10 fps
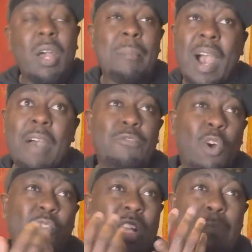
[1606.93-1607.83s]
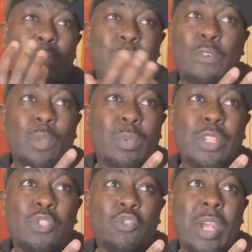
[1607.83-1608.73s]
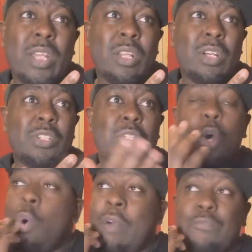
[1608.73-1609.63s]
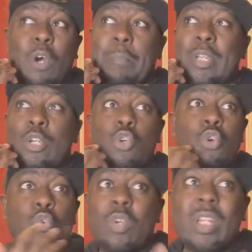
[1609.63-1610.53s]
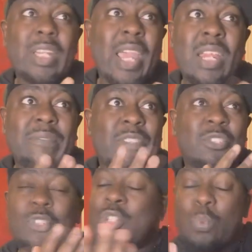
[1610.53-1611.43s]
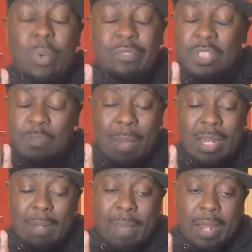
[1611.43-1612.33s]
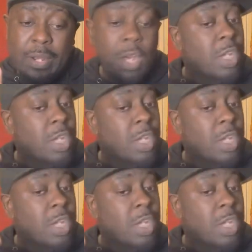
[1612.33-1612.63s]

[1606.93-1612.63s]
But I've not really been following the trailers, or I've not been Googling anything to do with the Spider-Man.